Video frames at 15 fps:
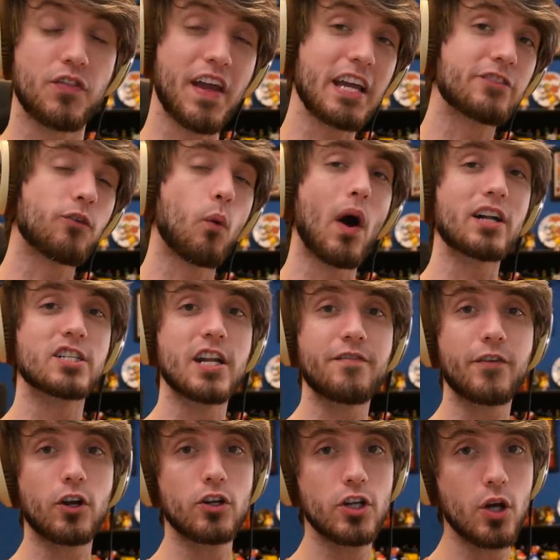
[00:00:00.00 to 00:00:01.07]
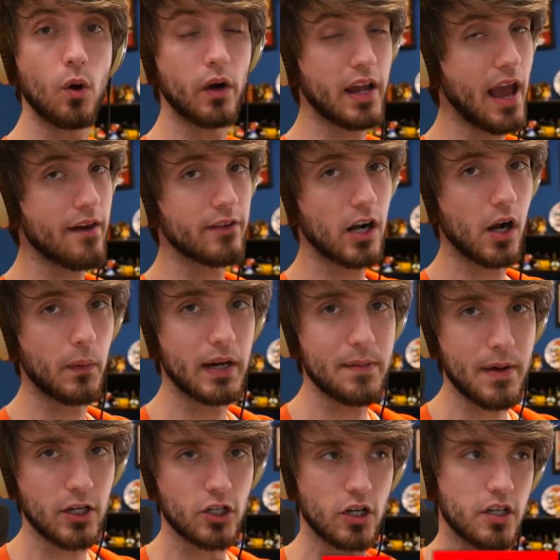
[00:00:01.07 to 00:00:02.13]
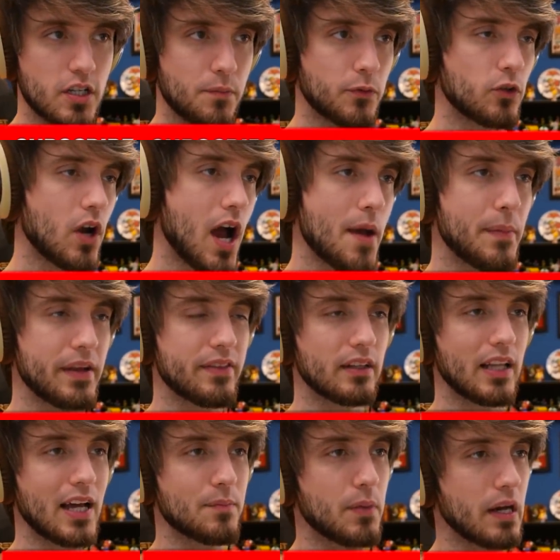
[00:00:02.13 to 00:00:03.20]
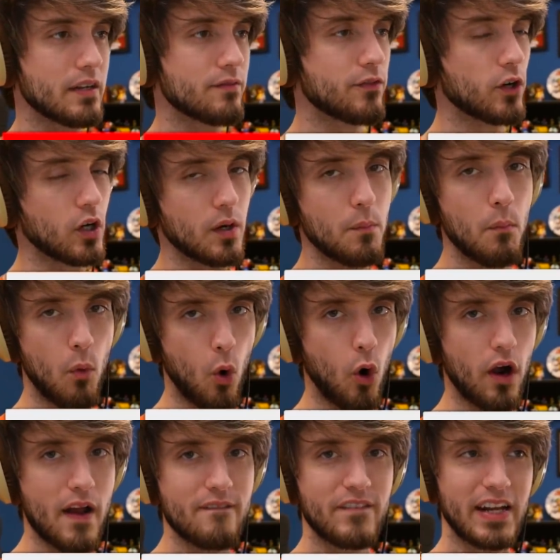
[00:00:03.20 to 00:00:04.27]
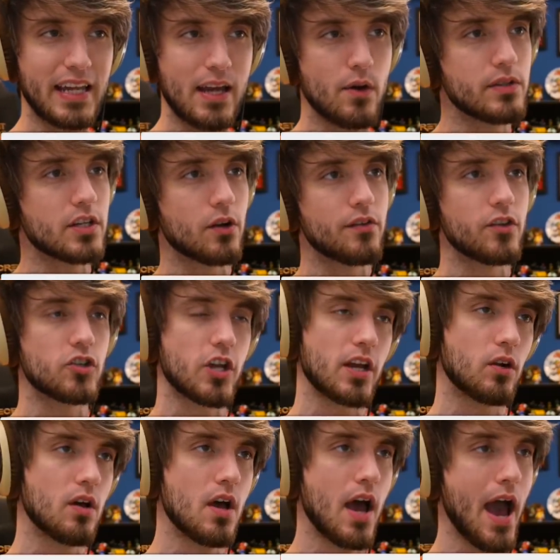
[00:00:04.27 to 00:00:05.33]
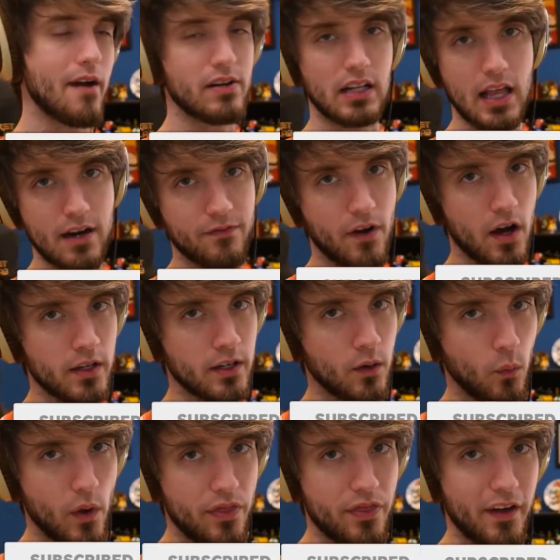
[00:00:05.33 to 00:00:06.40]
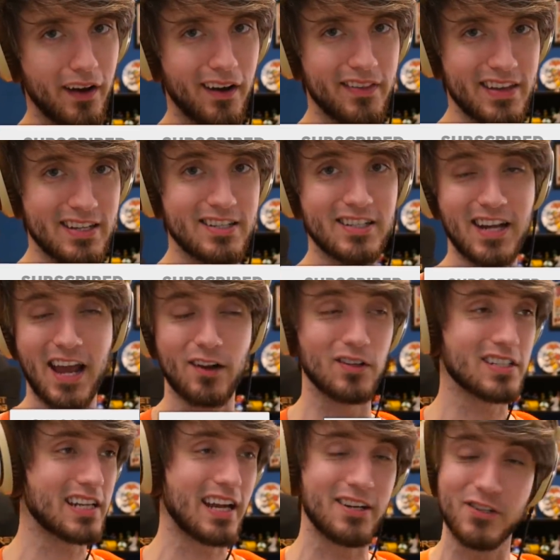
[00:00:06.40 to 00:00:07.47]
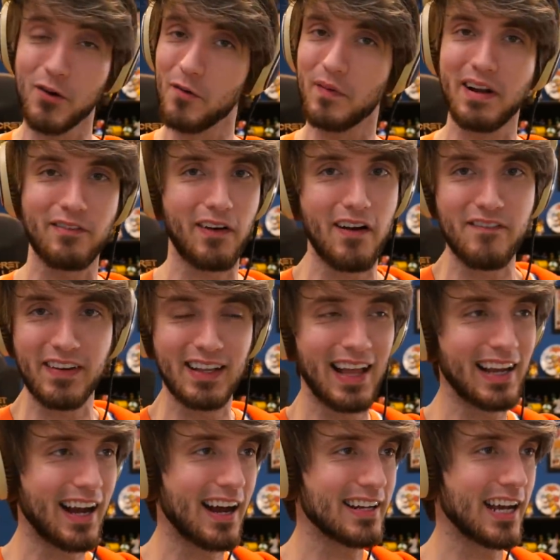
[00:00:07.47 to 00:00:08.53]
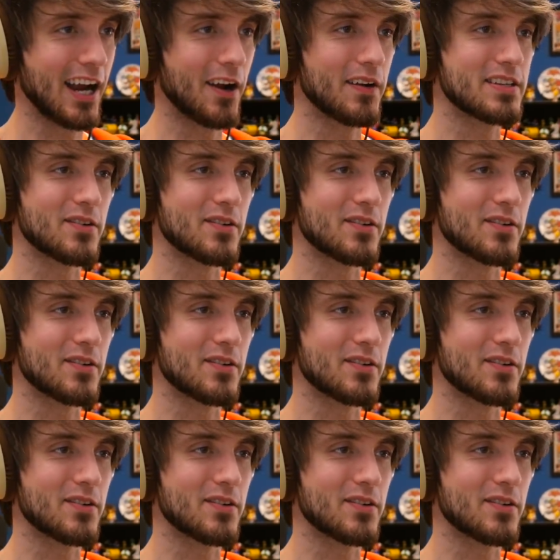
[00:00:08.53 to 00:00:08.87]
So thanks for watching. If you're new or you haven't already, make sure you subscribe, hit the like button for more videos here on this channel. Having a lot of fun with this channel, just kind of doing whatever I feel like on here.